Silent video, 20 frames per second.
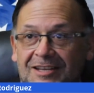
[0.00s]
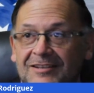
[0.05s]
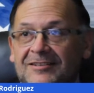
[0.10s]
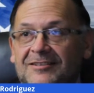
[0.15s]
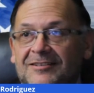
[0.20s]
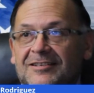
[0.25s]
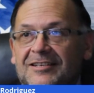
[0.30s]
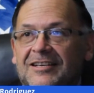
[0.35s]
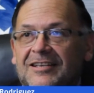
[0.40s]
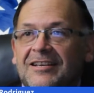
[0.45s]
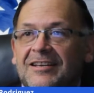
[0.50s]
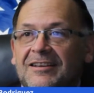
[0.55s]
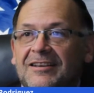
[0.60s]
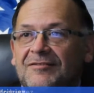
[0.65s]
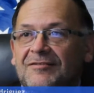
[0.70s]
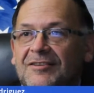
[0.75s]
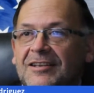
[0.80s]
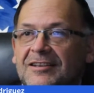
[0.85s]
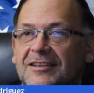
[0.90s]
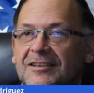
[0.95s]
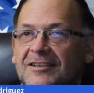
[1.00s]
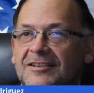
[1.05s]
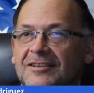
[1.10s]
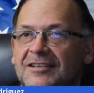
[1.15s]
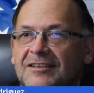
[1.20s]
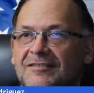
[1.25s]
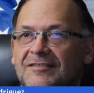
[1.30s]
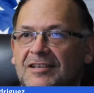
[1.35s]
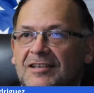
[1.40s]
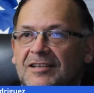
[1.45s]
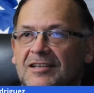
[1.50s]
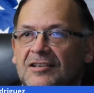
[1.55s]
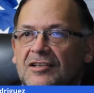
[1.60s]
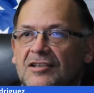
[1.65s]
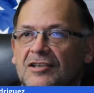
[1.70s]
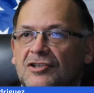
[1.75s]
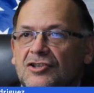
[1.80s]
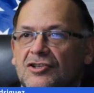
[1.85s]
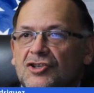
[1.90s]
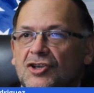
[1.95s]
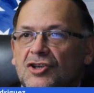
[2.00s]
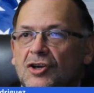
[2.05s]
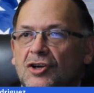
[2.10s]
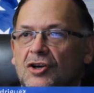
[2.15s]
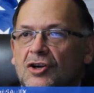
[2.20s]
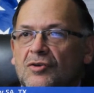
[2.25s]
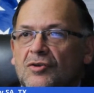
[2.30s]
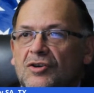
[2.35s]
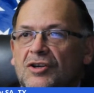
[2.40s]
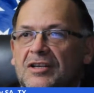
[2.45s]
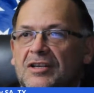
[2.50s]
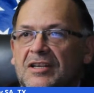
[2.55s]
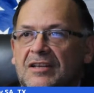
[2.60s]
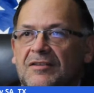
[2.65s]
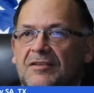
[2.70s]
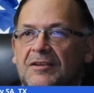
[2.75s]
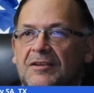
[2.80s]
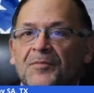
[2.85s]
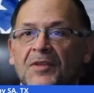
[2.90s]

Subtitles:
Good evening. Good evening. Joe, good evening.